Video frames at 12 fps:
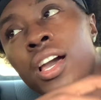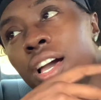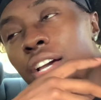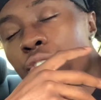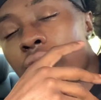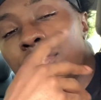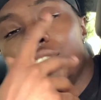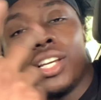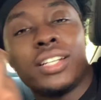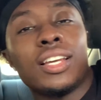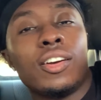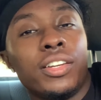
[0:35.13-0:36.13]
and you haven't
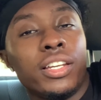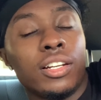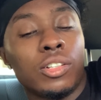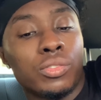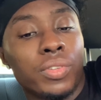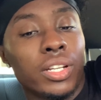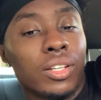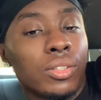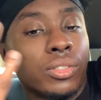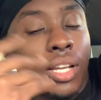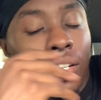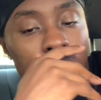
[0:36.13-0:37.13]
checked out any of those
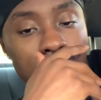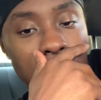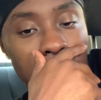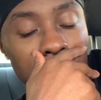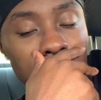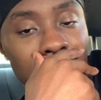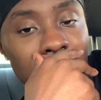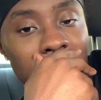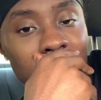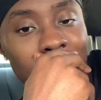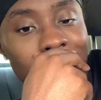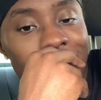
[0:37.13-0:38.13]
videos, I'll just, I'll just
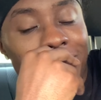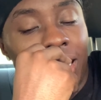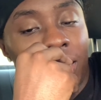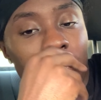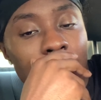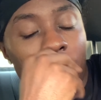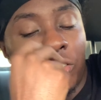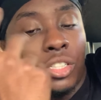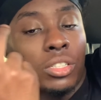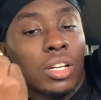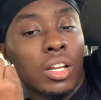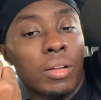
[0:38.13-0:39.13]
click, I'll
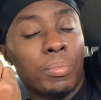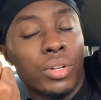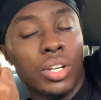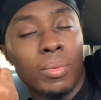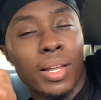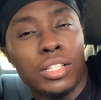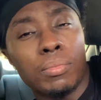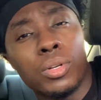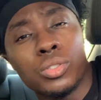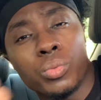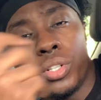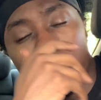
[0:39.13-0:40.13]
just uh, pull up like the
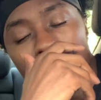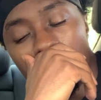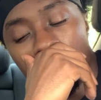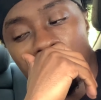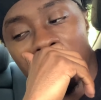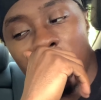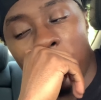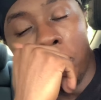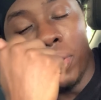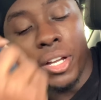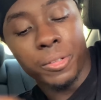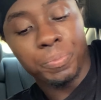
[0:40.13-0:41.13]
most recent ones.
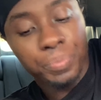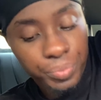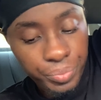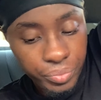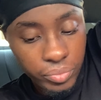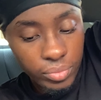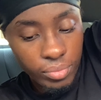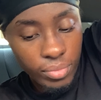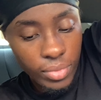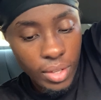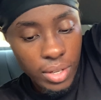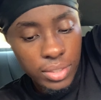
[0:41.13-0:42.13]
But
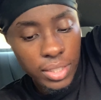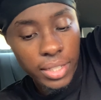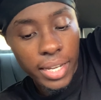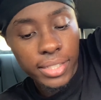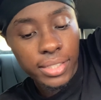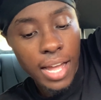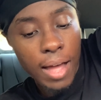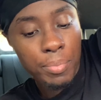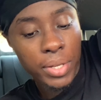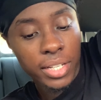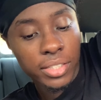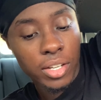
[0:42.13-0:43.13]
today's
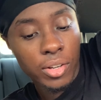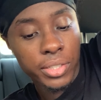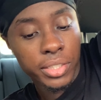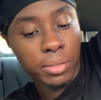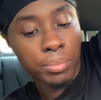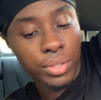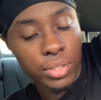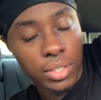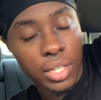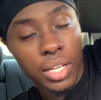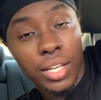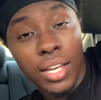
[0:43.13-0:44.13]
topic is going to be
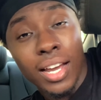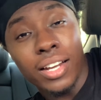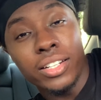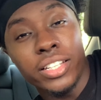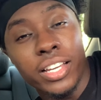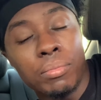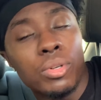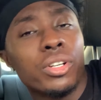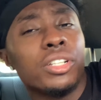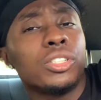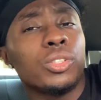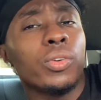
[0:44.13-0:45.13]
how to get more
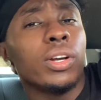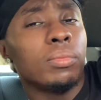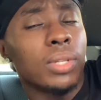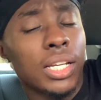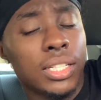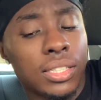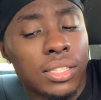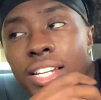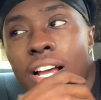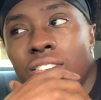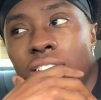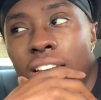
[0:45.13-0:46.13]
Instagram likes.
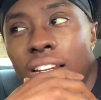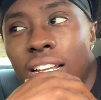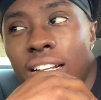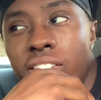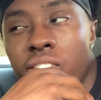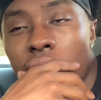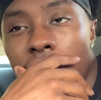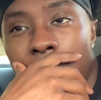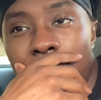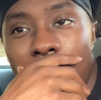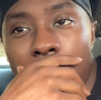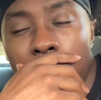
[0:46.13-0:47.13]
Now, getting Instagram
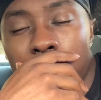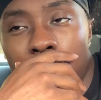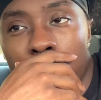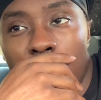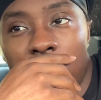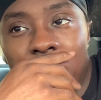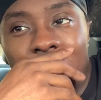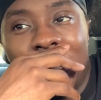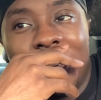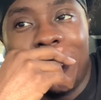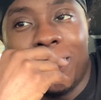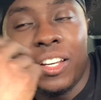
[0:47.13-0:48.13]
followers is one
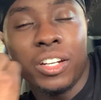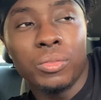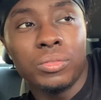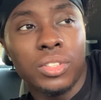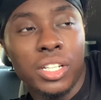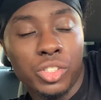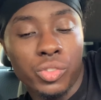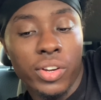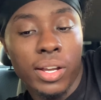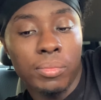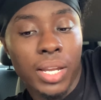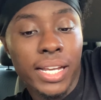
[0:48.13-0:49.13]
thing, getting
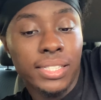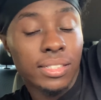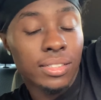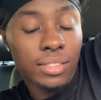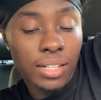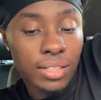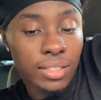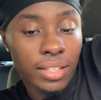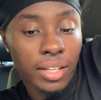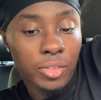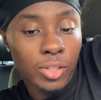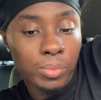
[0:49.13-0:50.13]
Instagram likes is another thing,
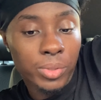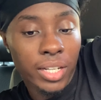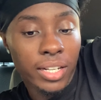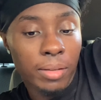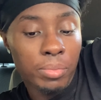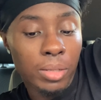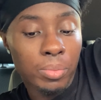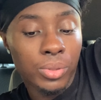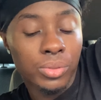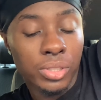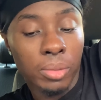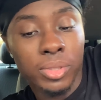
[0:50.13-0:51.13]
you know what I'm saying, that
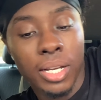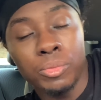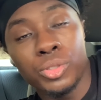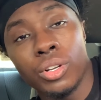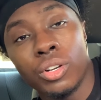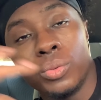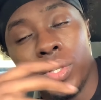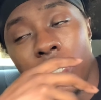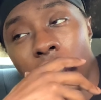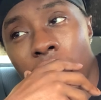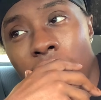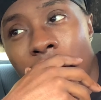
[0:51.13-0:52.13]
people sometimes struggle
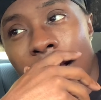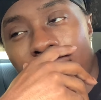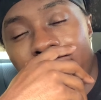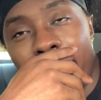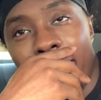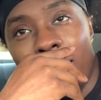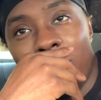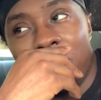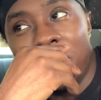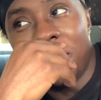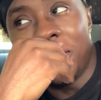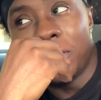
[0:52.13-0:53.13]
with. Now,
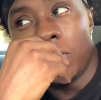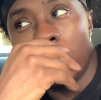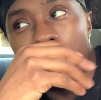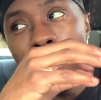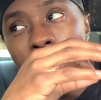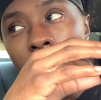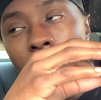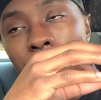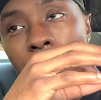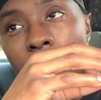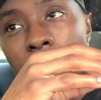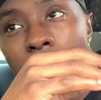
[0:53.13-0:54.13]
this is gonna be an
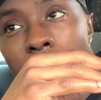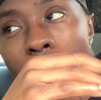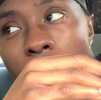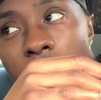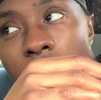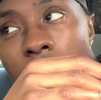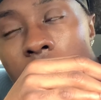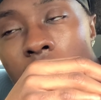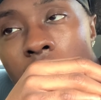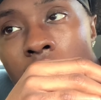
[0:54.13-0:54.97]
authentic way